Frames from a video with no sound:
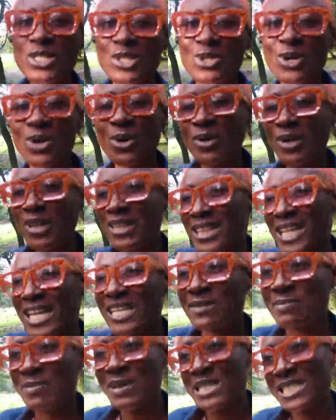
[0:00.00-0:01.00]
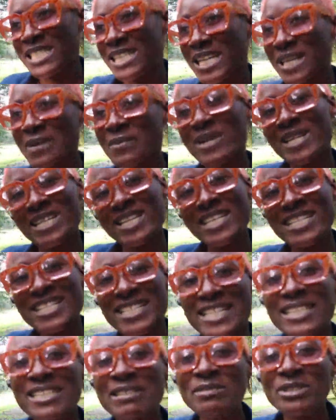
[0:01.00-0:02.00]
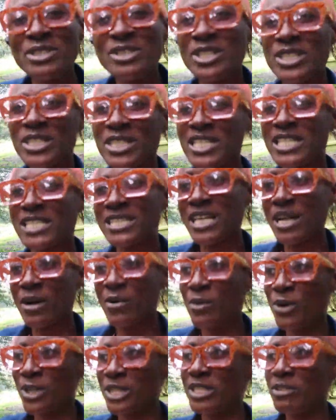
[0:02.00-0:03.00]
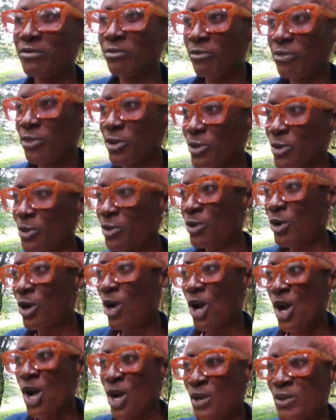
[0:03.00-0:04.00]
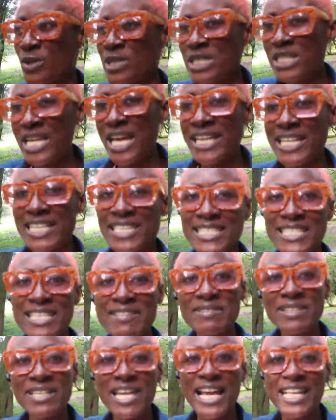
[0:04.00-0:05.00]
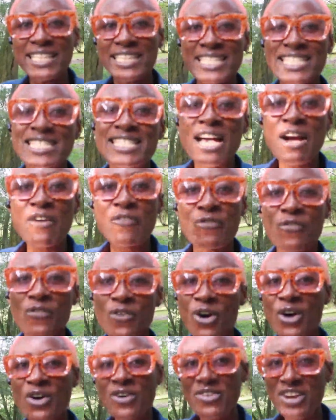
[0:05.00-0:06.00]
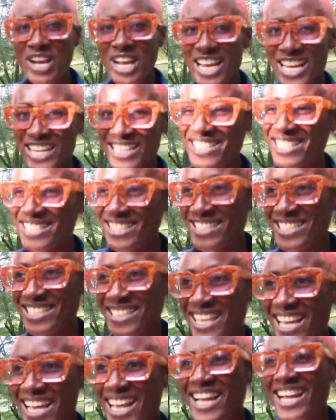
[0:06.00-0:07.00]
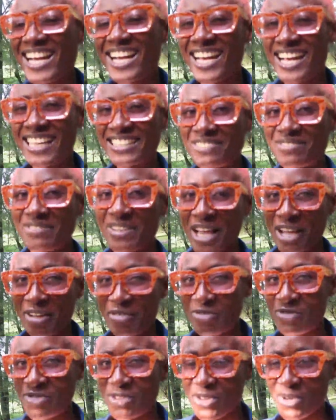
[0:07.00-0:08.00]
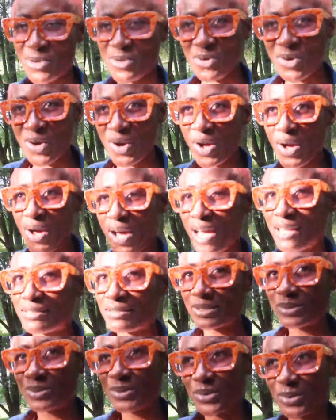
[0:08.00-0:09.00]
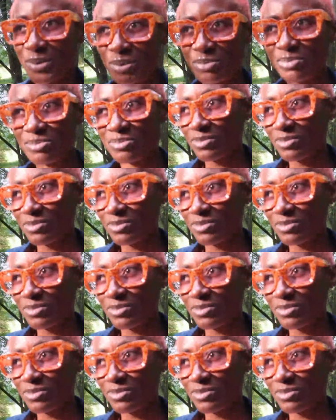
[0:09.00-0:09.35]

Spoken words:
So that's basically what it is, and let me show you guys like what the view looks like. It's given like this forest kind of like view. I don't know.